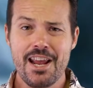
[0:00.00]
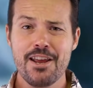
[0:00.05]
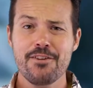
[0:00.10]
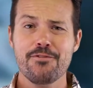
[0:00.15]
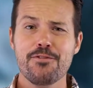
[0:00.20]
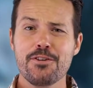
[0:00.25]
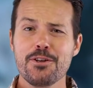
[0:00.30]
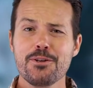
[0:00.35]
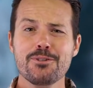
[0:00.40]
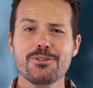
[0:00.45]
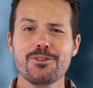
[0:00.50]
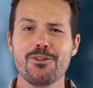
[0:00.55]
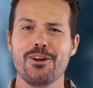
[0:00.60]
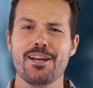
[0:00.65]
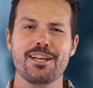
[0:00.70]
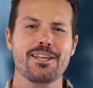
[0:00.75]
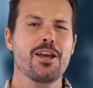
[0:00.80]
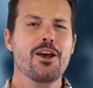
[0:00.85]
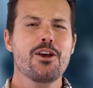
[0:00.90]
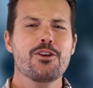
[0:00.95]
It feels
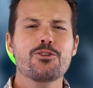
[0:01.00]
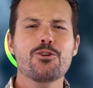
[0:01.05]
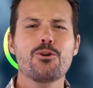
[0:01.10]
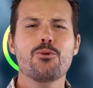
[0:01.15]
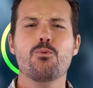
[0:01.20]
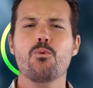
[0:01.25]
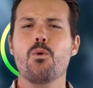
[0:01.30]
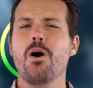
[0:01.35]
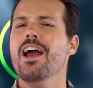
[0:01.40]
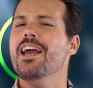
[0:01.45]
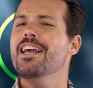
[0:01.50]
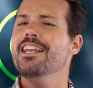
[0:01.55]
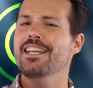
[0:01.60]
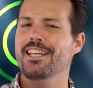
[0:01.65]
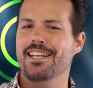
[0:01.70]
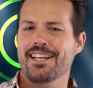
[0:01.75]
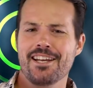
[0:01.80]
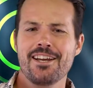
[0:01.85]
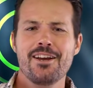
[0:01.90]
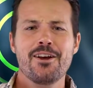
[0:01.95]
like you're
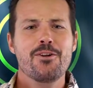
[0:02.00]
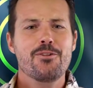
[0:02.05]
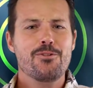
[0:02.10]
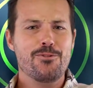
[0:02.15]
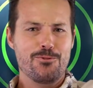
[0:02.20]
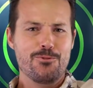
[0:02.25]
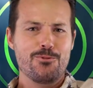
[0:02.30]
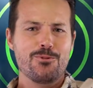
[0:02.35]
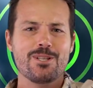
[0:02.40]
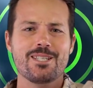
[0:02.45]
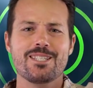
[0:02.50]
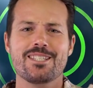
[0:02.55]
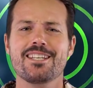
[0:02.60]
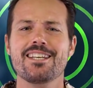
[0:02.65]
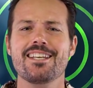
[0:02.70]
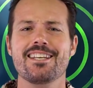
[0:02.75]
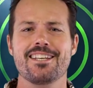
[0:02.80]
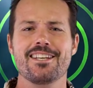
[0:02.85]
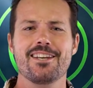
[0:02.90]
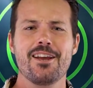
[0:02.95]
wading through a
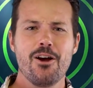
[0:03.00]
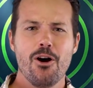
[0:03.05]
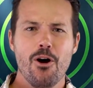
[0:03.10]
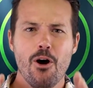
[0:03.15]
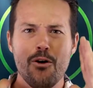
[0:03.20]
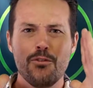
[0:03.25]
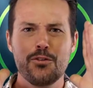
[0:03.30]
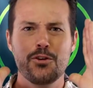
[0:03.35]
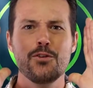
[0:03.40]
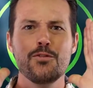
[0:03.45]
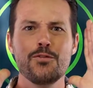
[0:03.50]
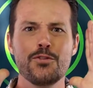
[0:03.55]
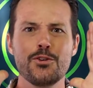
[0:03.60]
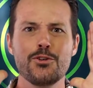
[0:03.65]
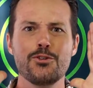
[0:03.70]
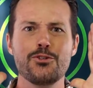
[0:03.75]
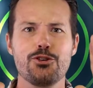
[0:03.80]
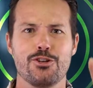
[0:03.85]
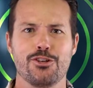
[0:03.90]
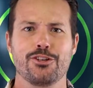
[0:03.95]
sea of
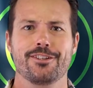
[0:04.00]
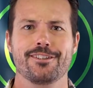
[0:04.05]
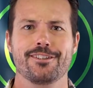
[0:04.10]
confusion.